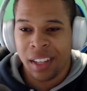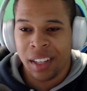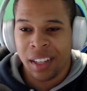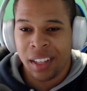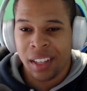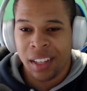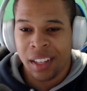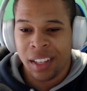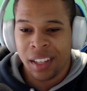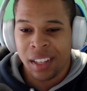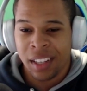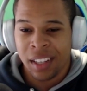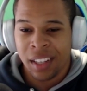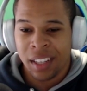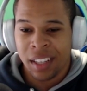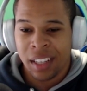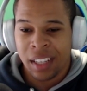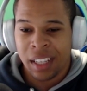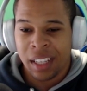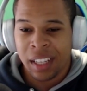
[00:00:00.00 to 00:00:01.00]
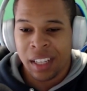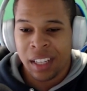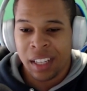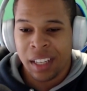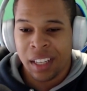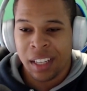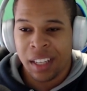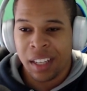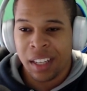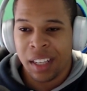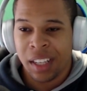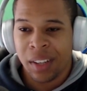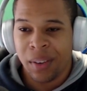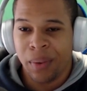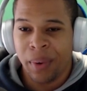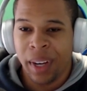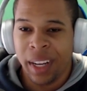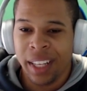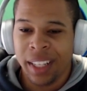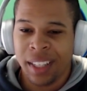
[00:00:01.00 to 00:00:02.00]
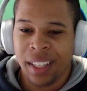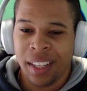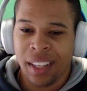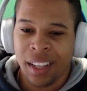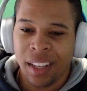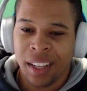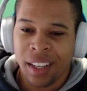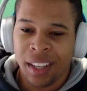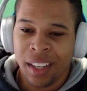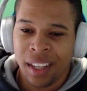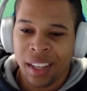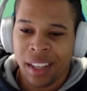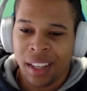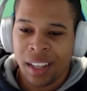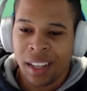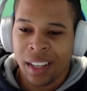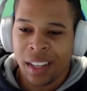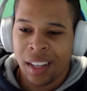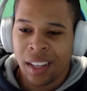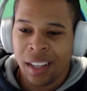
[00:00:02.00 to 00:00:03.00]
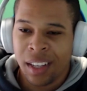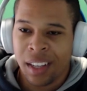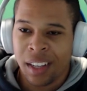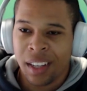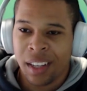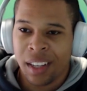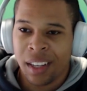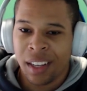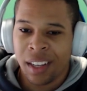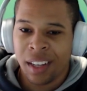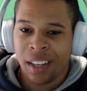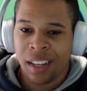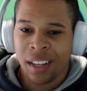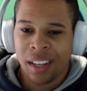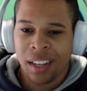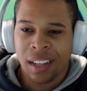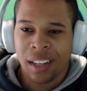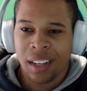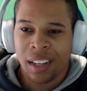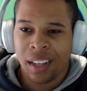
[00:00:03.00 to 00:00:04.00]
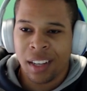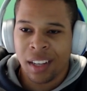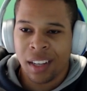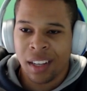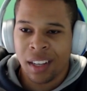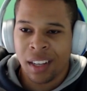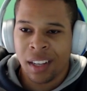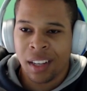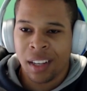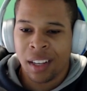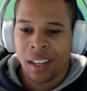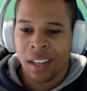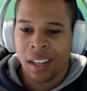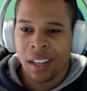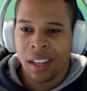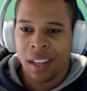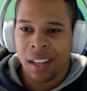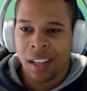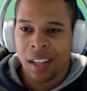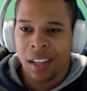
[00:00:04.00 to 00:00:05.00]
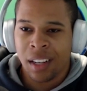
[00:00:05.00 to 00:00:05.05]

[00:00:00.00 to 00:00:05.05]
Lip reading: No one is speaking in this clip.